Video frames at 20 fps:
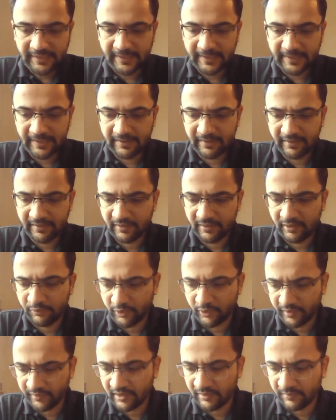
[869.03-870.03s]
Uh,
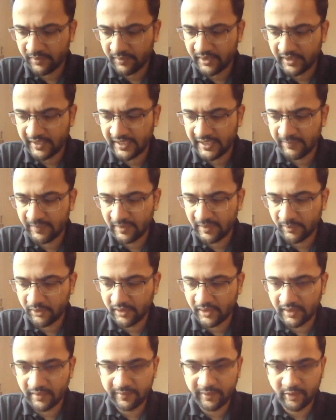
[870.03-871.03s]
for example, I had a
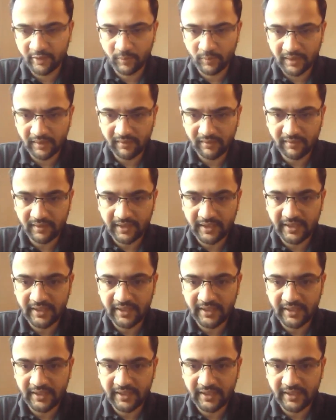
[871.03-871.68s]
paper on LSQ plus,